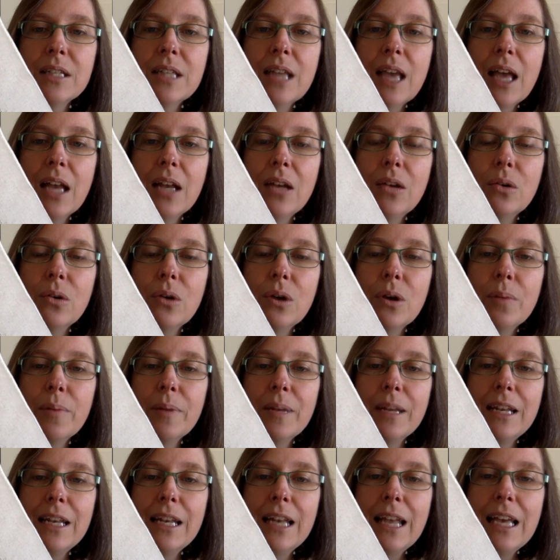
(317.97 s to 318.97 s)
that look
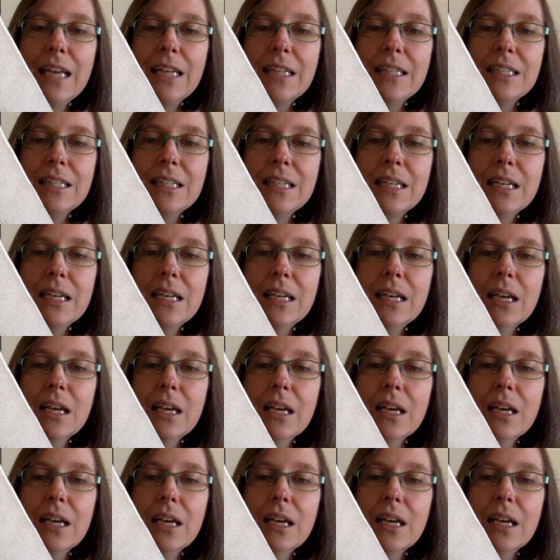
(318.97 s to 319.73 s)
open and lacy.